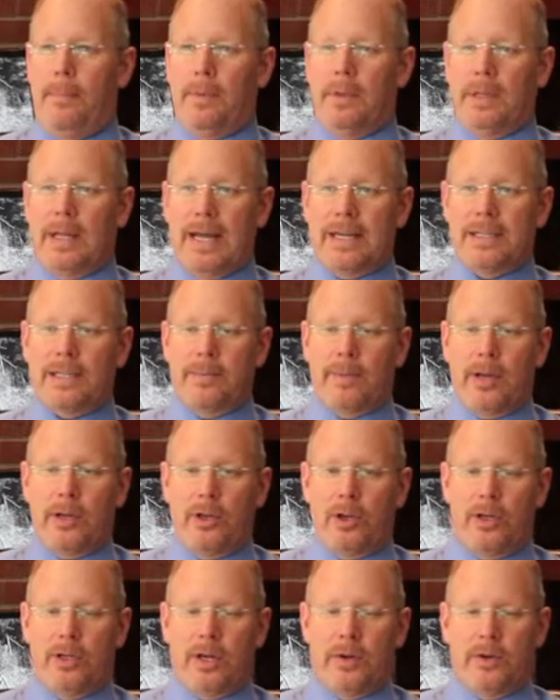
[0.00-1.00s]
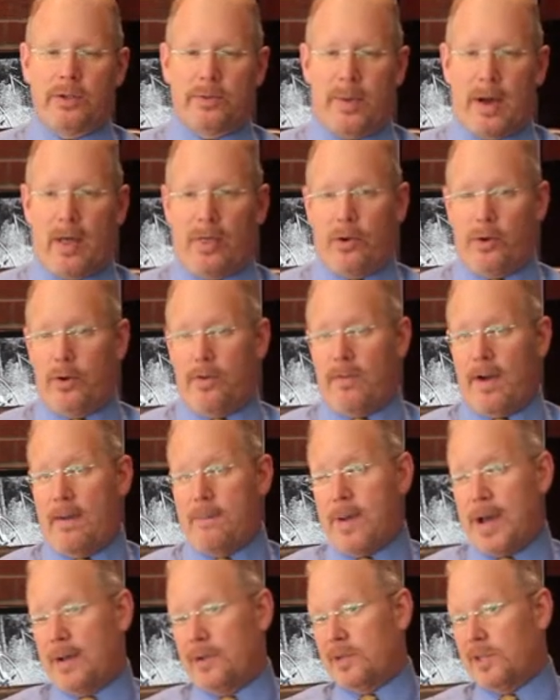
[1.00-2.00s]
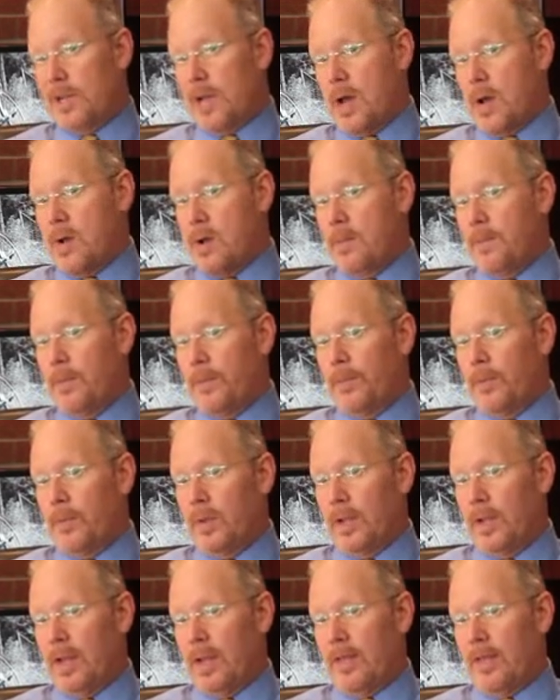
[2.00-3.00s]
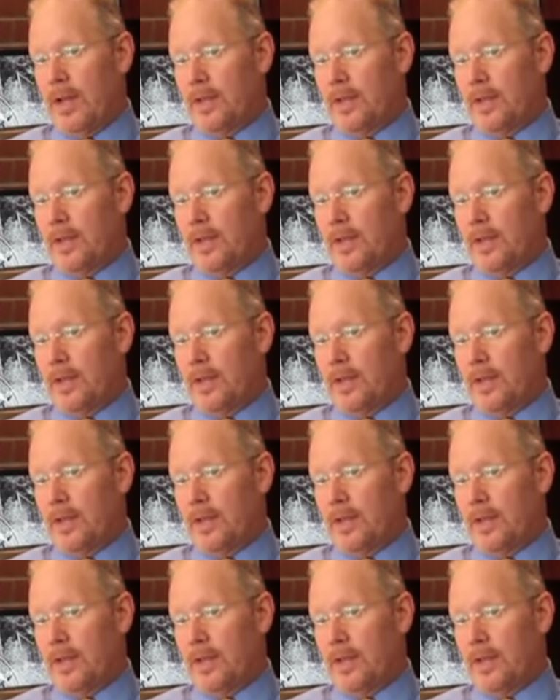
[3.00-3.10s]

Last time I looked, I was about 35 pounds down, and